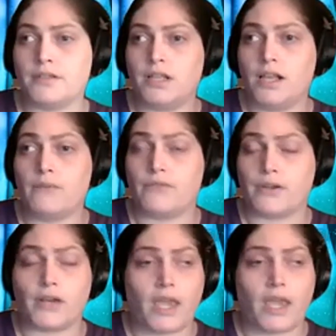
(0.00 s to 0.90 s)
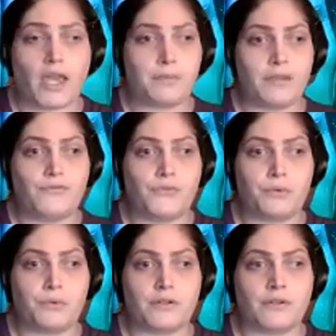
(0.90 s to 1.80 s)
I'm very happy
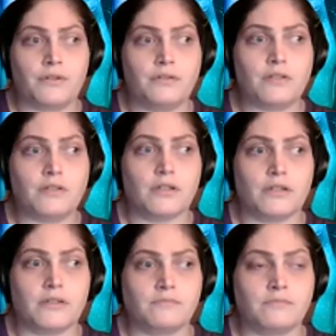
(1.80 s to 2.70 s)
um,